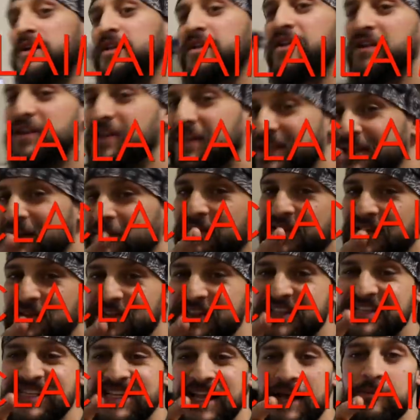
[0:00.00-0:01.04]
Little bit of a
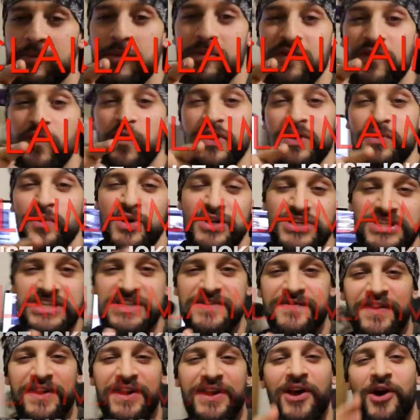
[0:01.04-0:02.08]
disclaimer before you watch this
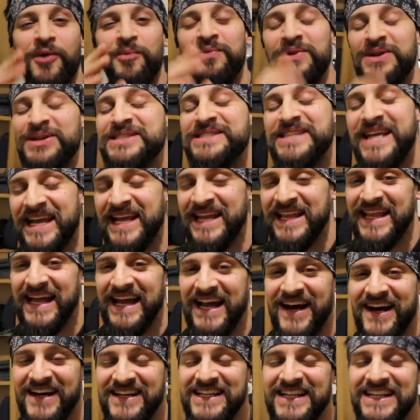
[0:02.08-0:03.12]
video, please take it
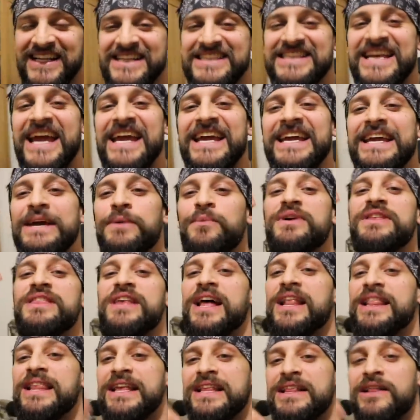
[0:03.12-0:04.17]
lightheartedly. Take it with
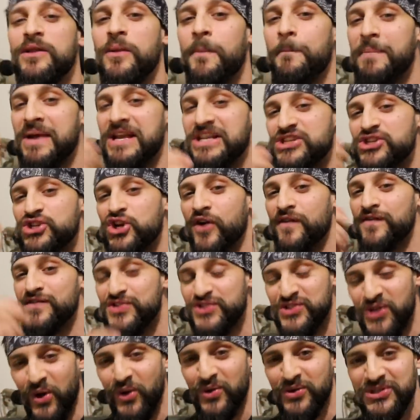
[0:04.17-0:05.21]
a little pinch of
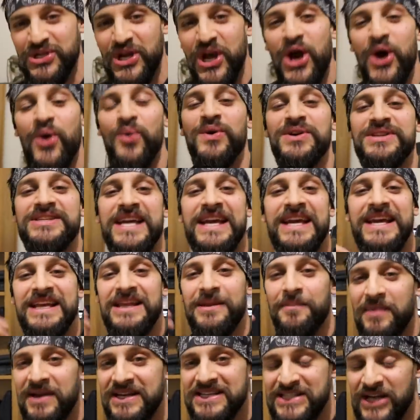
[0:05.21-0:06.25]
salt. We're taking
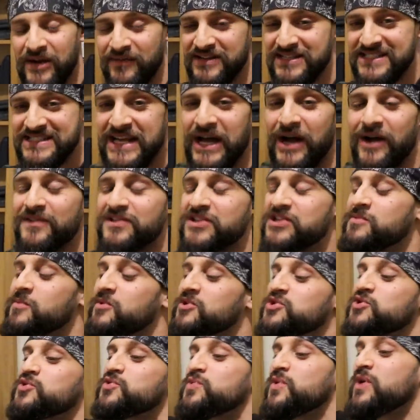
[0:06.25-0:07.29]
the piss out of ourselves as
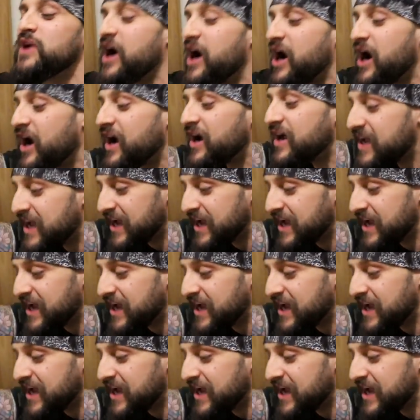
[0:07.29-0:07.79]
much as we are